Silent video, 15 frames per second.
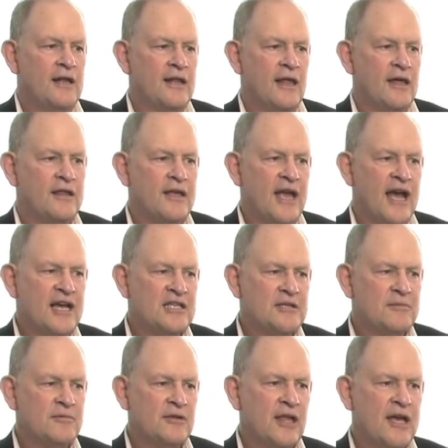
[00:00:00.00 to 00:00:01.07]
Now, the
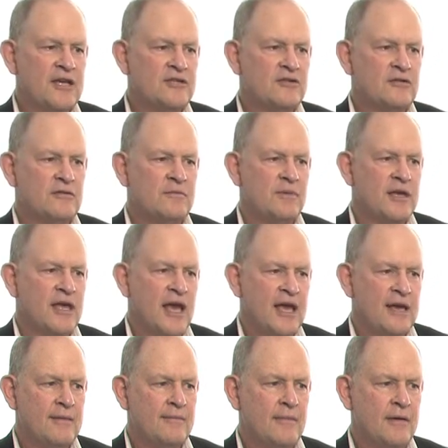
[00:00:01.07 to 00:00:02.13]
excimer laser
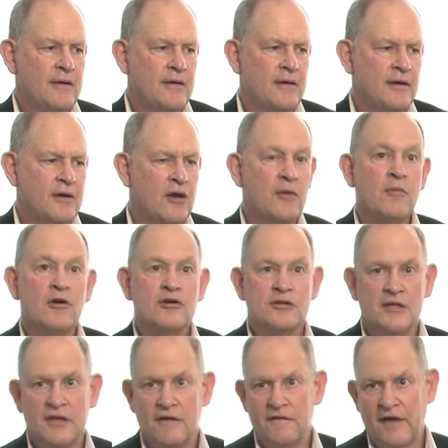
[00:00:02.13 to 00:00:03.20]
became
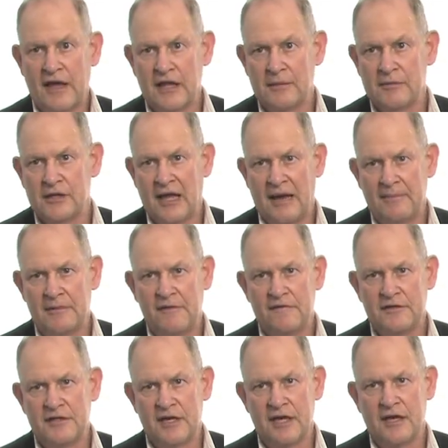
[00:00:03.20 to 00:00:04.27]
commercially available, Lambda
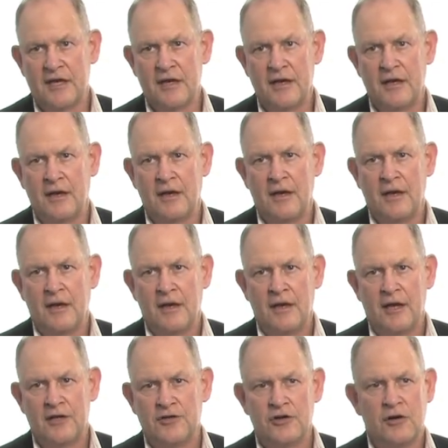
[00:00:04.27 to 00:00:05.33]
Physik,
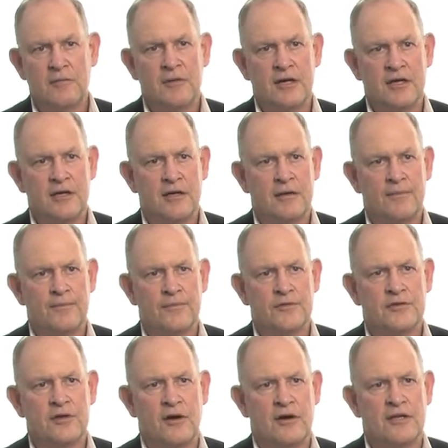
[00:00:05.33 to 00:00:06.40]
in Germany
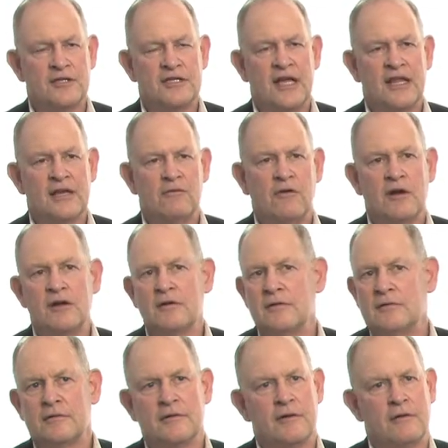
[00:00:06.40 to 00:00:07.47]
started selling
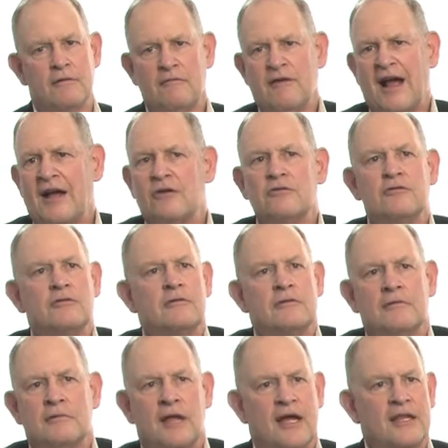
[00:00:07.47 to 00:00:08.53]
one around
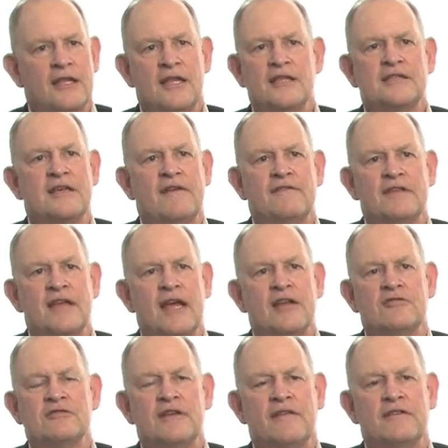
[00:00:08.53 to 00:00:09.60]

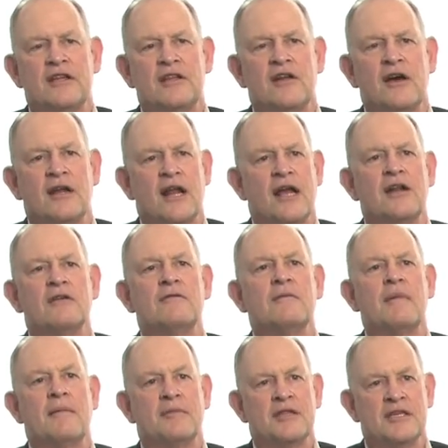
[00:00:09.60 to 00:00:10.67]
1978 or 79. I don't
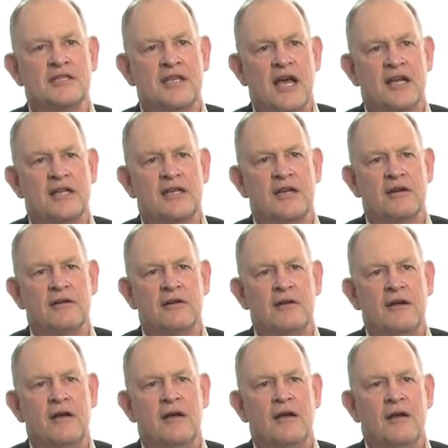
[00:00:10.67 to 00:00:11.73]
remember the exact year.
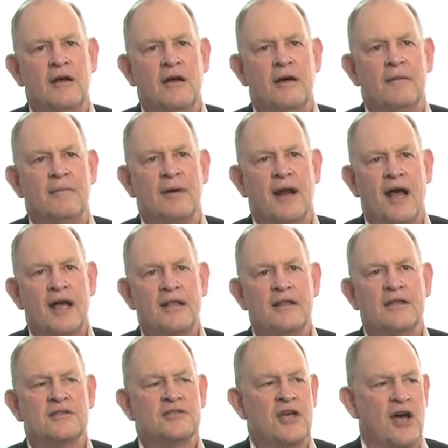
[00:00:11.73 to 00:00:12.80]
But I
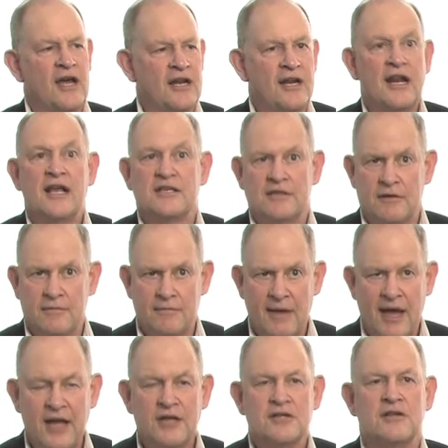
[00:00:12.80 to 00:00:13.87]
decided as a
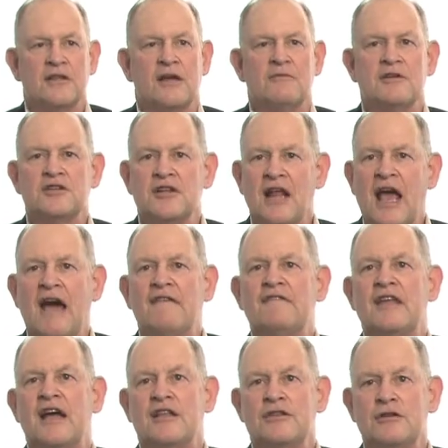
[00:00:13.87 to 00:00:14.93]
manager that we should
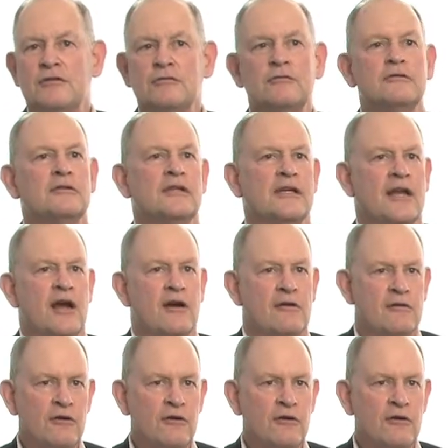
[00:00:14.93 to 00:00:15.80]
have that tool in our